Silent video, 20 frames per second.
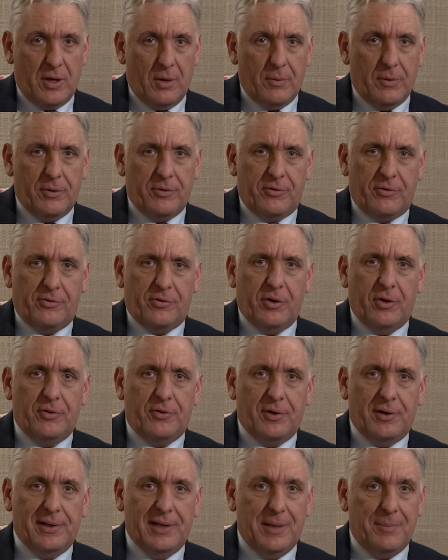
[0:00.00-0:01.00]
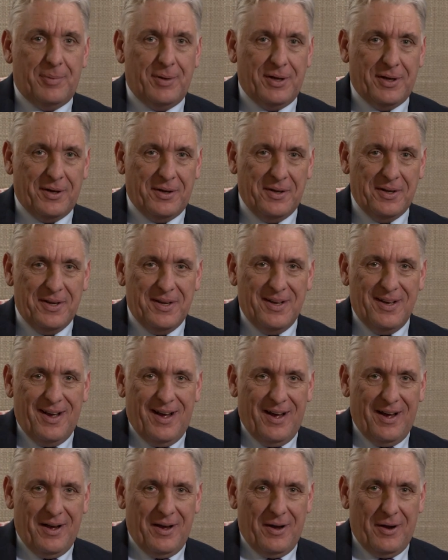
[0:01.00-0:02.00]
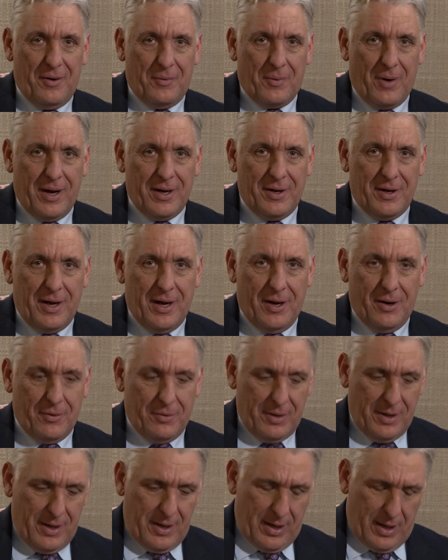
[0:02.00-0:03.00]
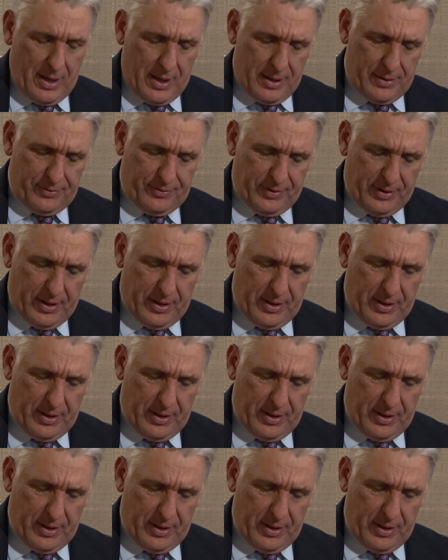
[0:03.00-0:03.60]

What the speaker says: I wanted to turn to Libya right now, and